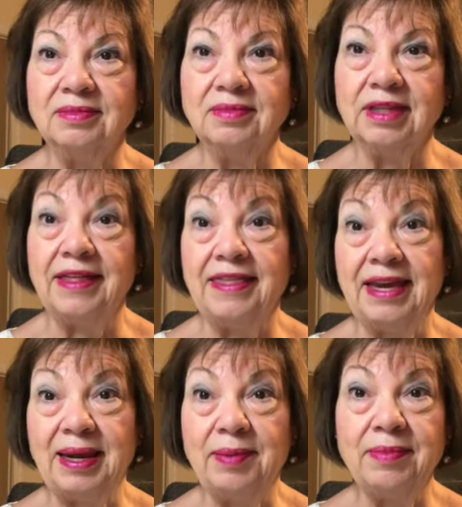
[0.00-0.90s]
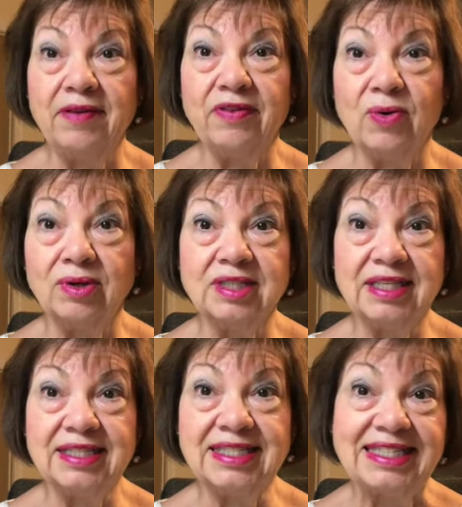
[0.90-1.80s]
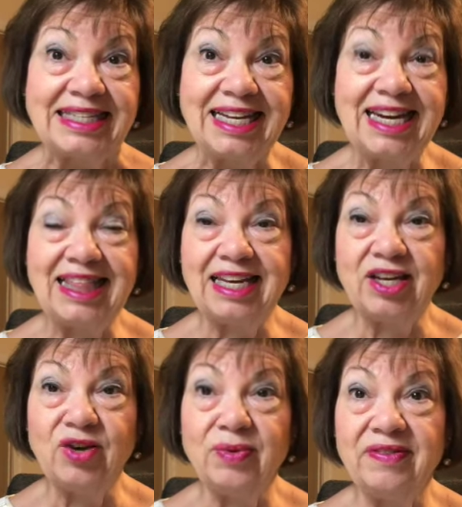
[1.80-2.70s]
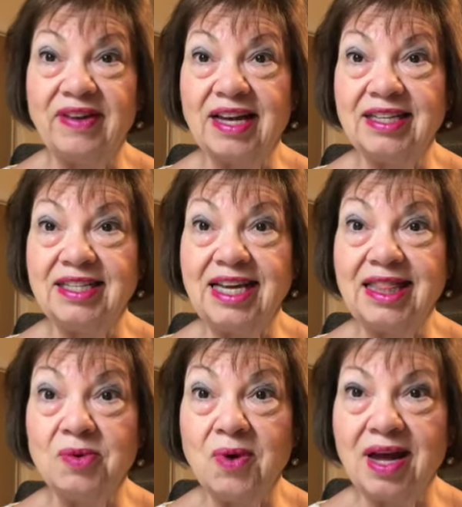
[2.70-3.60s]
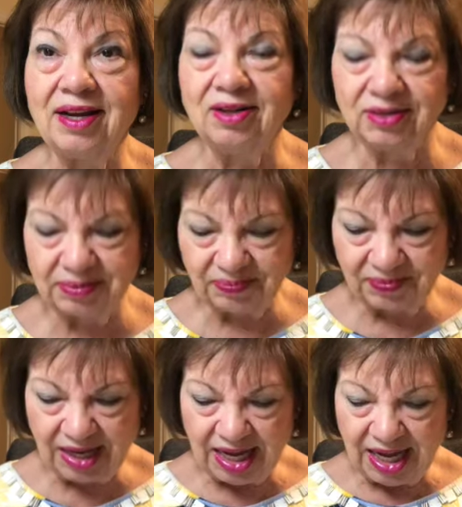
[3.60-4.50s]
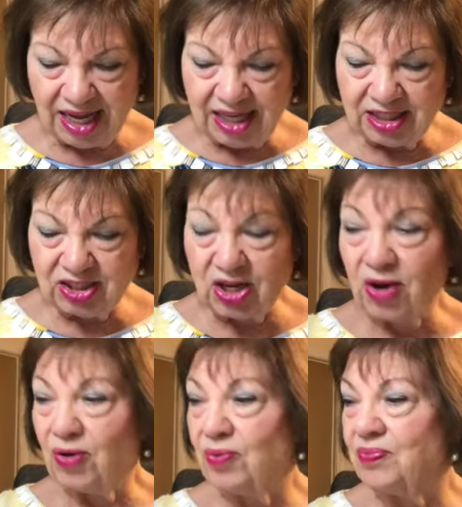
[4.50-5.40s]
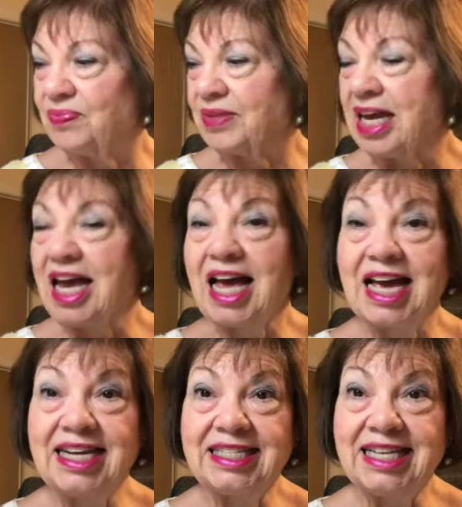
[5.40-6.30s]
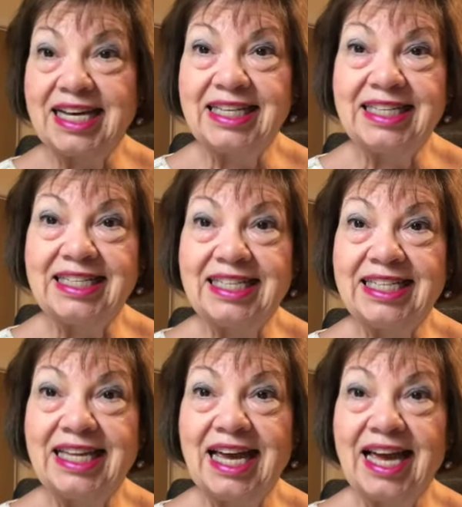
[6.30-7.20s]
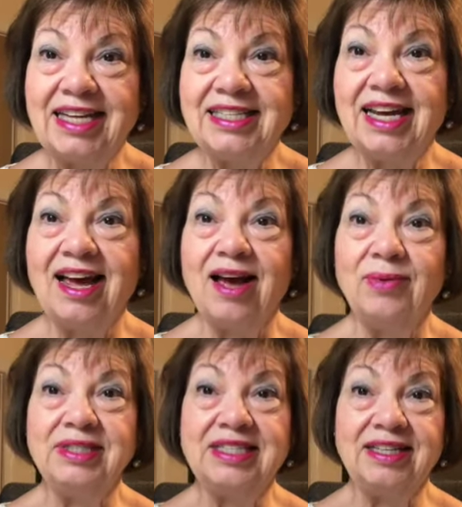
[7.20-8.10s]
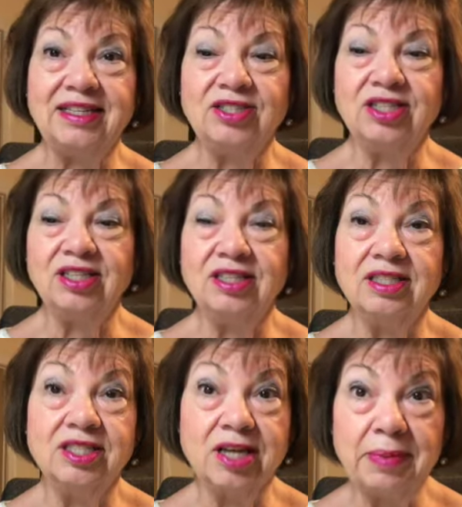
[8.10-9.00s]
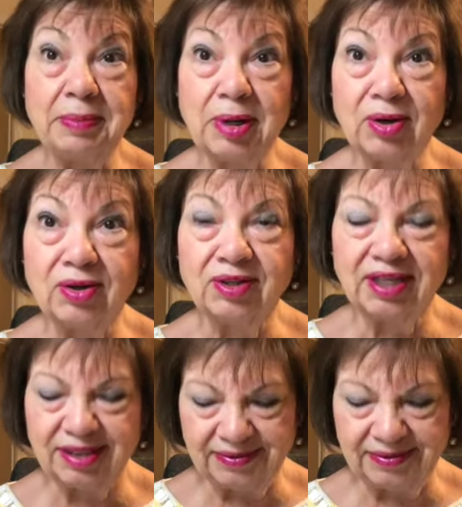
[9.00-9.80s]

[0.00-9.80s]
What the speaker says: the theme, of course, is anything you would find in the wild. So I decided that I would stitch Chubby Bird,